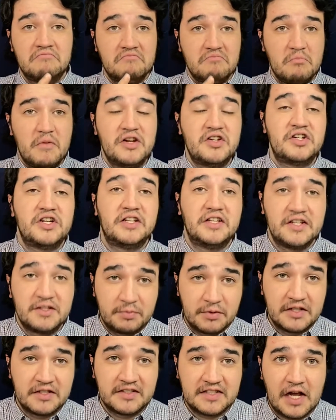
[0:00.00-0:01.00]
mentioning this,
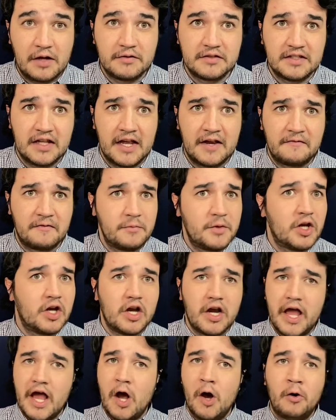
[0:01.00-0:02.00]
but it sounds like from here
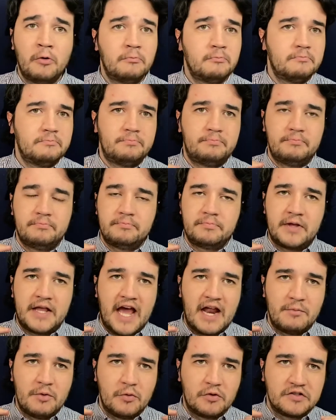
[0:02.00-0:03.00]
on out,
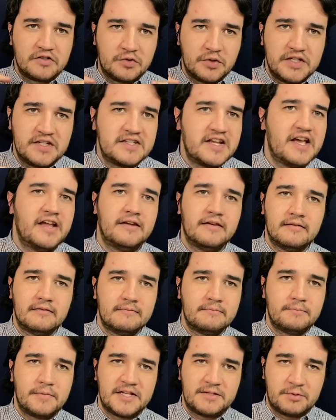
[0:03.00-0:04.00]
Academy Awards doing 10
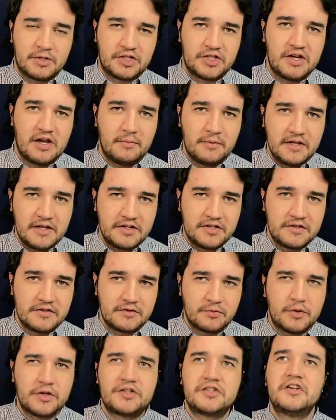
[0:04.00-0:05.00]
Best Picture
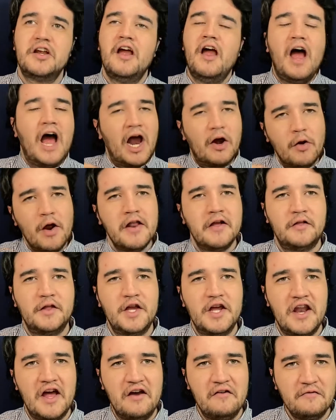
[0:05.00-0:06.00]
nominations, which ironically
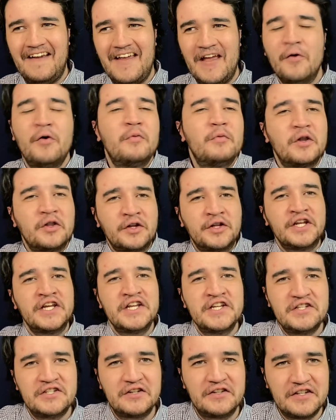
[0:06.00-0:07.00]
enough, it would have been a little
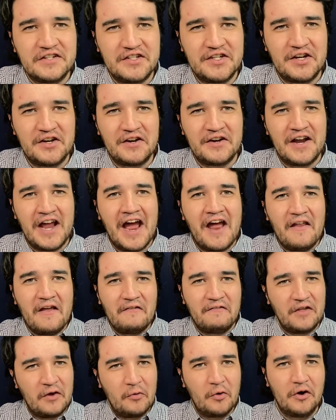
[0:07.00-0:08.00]
easier this year
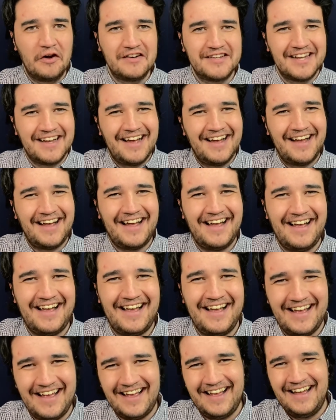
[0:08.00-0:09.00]
if they weren't.
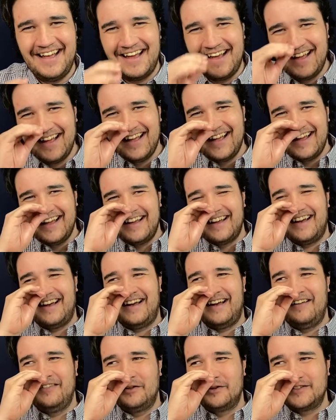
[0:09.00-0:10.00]

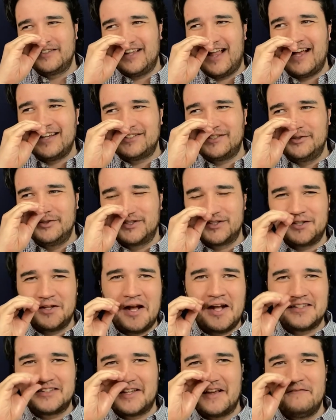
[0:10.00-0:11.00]
Those last two
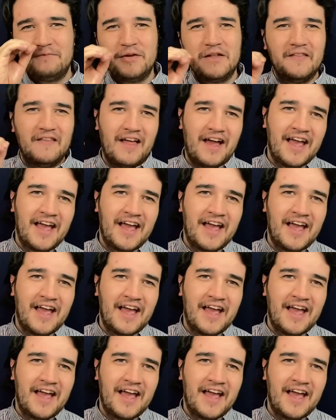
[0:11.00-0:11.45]
slots have been